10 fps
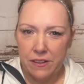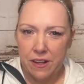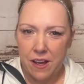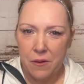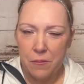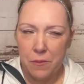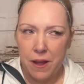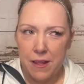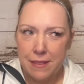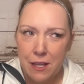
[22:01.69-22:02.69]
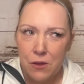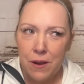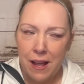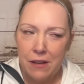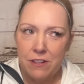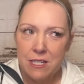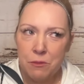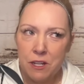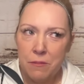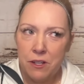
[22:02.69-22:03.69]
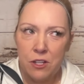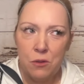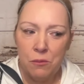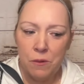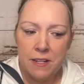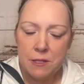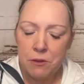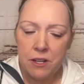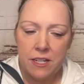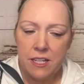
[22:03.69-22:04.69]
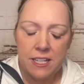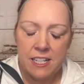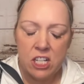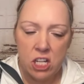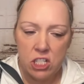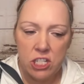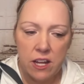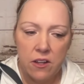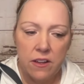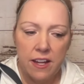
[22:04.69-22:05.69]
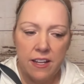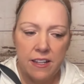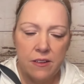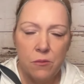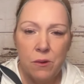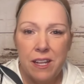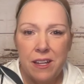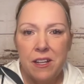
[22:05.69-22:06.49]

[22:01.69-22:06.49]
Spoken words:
I think you kind of explained it, but can you explain it in a nutshell? And we can